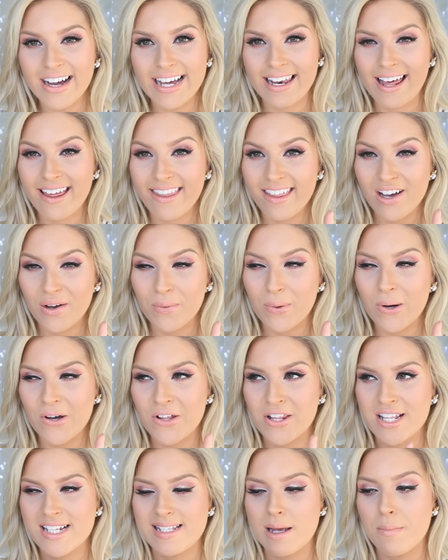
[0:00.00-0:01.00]
like that
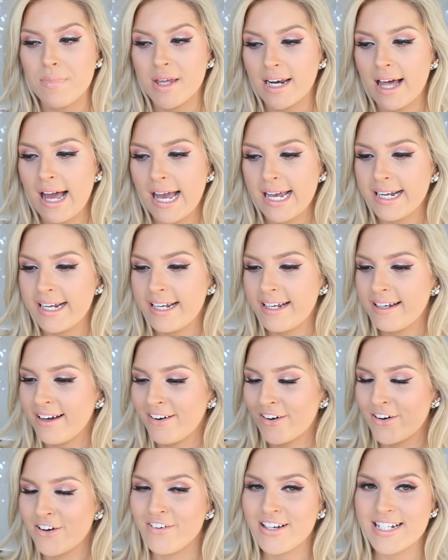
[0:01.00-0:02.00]
quote that's something like,
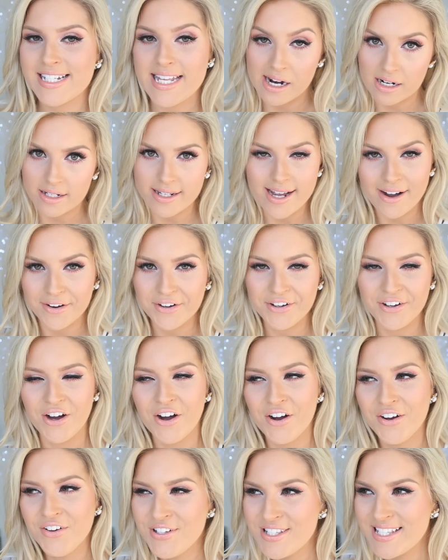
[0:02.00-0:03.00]
I don't know exactly how it
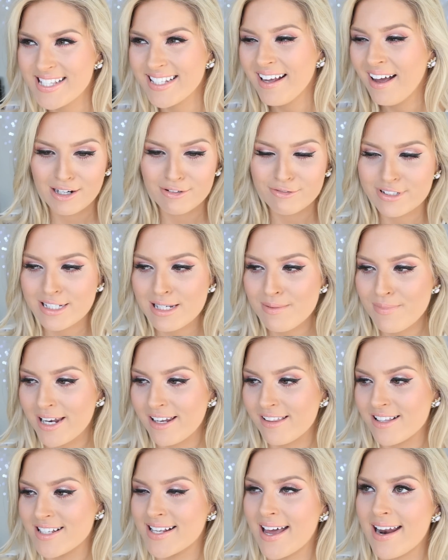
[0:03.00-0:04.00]
goes. I'm really
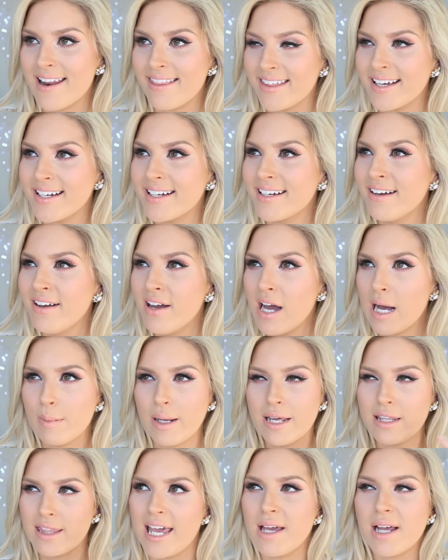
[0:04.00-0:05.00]
bad at this kind of thing. I'm
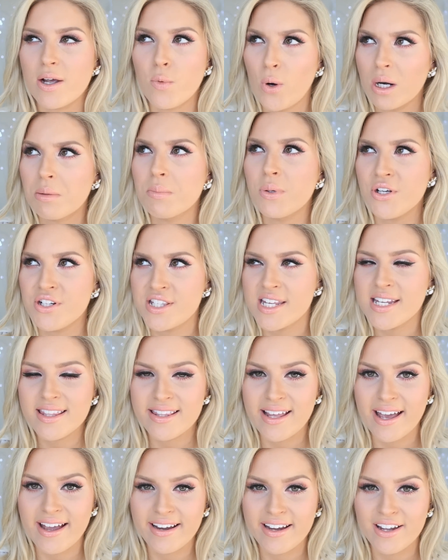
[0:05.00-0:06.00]
like that one
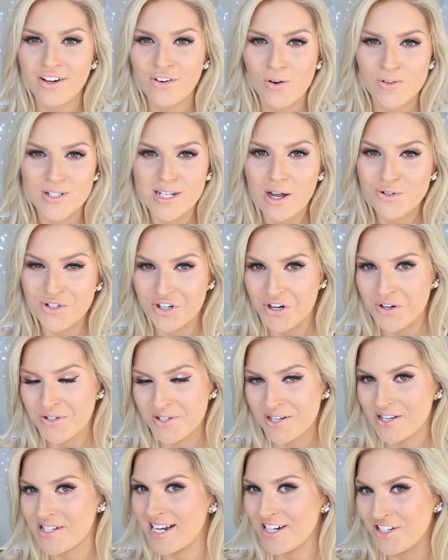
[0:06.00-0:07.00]
person that cannot tell
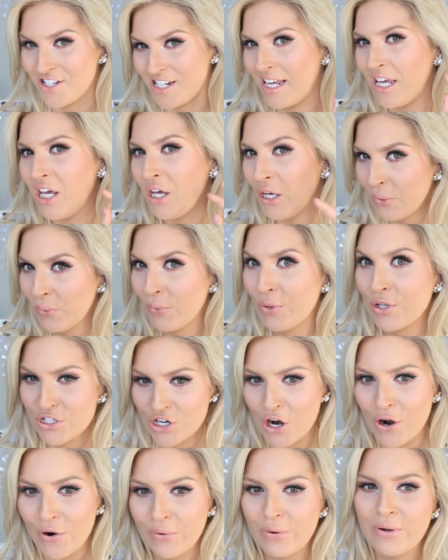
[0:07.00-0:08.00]
jokes because I just kill the
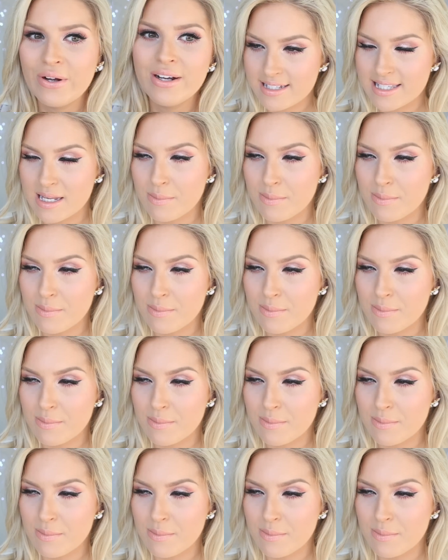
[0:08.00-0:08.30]
joke.